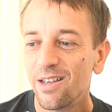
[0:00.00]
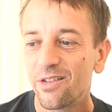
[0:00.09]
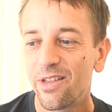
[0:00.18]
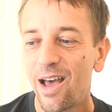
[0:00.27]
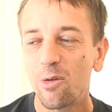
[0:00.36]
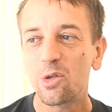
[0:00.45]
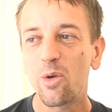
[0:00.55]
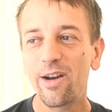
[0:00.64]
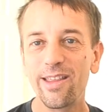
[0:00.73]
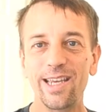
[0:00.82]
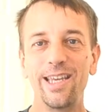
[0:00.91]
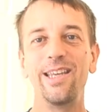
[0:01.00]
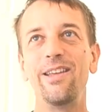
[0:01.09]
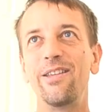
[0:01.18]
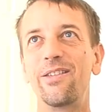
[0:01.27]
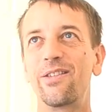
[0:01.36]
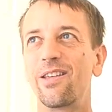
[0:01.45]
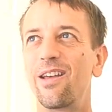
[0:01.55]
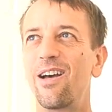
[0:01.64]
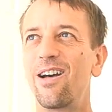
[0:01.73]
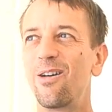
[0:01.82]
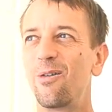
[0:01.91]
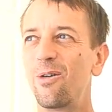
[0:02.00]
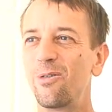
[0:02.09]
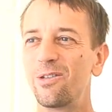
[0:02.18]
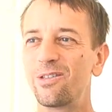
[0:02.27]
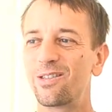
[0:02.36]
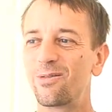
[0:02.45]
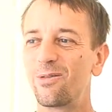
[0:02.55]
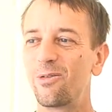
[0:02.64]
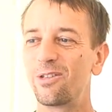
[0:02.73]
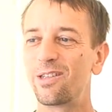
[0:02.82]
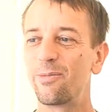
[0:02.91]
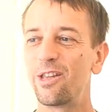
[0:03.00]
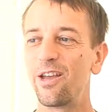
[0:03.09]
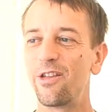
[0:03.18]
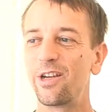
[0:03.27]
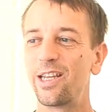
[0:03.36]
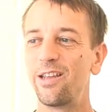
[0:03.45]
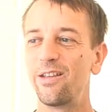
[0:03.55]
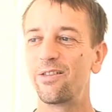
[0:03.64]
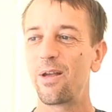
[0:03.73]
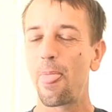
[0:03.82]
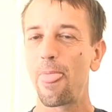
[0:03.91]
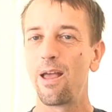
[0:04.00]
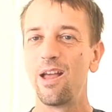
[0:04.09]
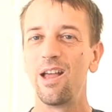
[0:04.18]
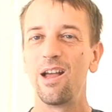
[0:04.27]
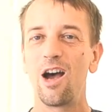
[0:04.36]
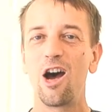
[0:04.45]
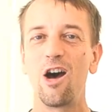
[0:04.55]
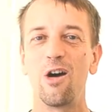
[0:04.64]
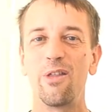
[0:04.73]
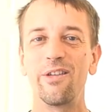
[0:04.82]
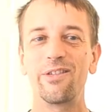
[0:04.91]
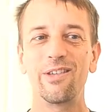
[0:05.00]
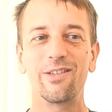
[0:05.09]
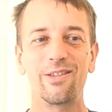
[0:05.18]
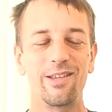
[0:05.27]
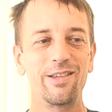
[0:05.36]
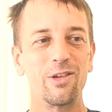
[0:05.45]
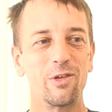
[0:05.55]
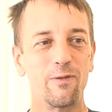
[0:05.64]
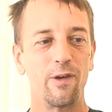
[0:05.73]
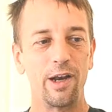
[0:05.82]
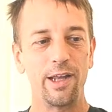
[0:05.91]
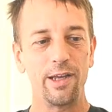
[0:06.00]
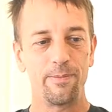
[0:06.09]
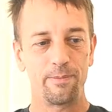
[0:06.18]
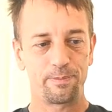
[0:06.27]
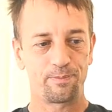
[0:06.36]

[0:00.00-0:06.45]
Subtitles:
So that was one of the keys. What were some of the other keys? Oh, this is funny.